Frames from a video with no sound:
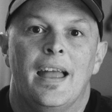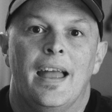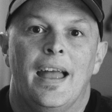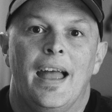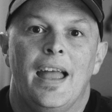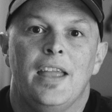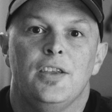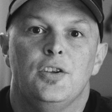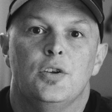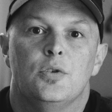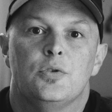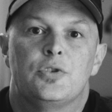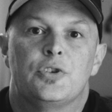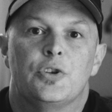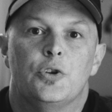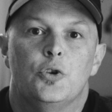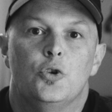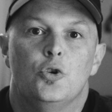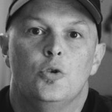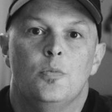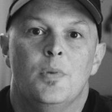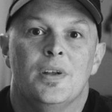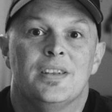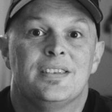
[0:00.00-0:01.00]
Hey
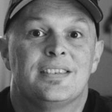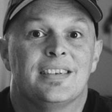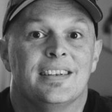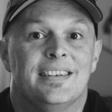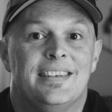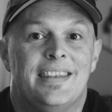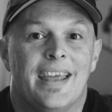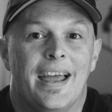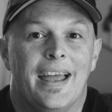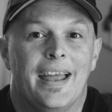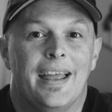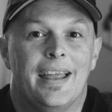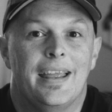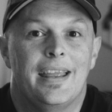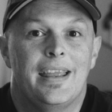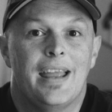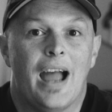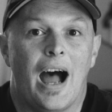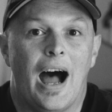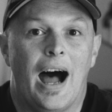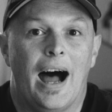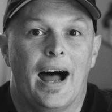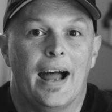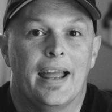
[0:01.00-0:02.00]
YouTube, today
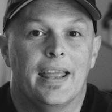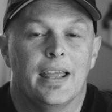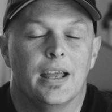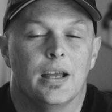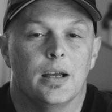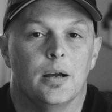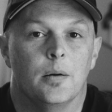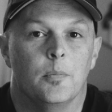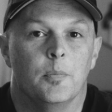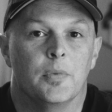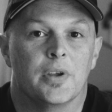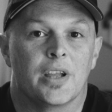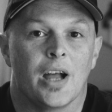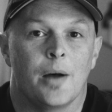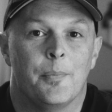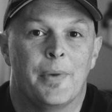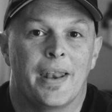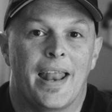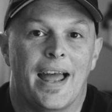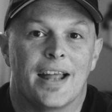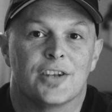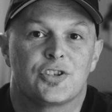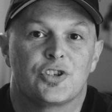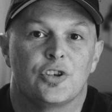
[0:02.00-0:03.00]
I am
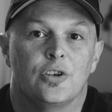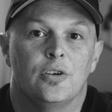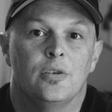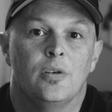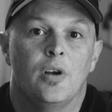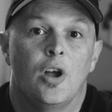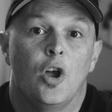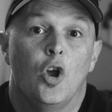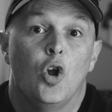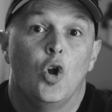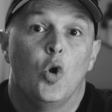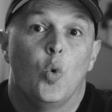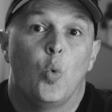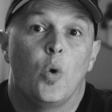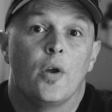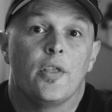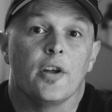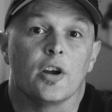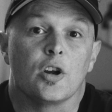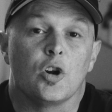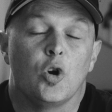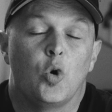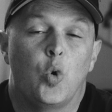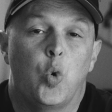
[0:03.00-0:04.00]
coming at you with
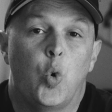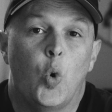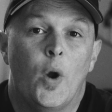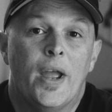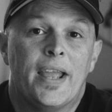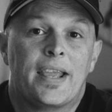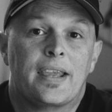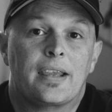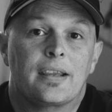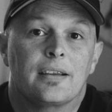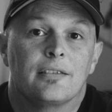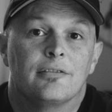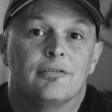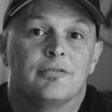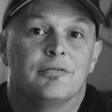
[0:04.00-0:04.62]
a quick,